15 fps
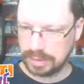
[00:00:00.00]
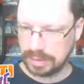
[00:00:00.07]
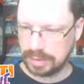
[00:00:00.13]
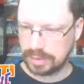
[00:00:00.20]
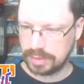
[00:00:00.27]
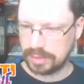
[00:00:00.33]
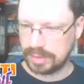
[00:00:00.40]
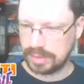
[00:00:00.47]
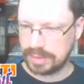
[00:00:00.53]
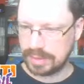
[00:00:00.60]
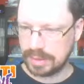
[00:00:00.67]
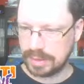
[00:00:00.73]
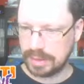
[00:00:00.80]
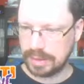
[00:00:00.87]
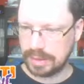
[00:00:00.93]
So let's
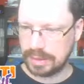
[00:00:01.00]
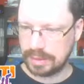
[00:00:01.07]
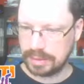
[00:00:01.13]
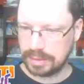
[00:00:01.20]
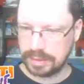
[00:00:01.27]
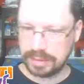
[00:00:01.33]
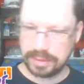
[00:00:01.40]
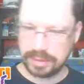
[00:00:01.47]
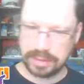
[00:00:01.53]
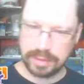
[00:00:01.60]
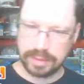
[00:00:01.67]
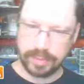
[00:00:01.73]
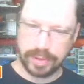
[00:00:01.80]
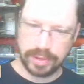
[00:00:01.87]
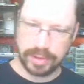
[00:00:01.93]
say the
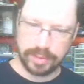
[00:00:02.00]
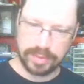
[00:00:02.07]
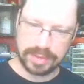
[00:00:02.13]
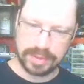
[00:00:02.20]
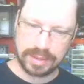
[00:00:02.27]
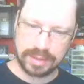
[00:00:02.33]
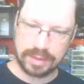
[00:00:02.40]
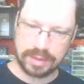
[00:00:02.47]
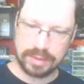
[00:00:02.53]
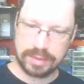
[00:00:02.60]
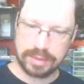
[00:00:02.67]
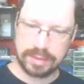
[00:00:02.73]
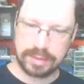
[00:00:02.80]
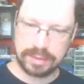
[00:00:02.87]
bottom is like this,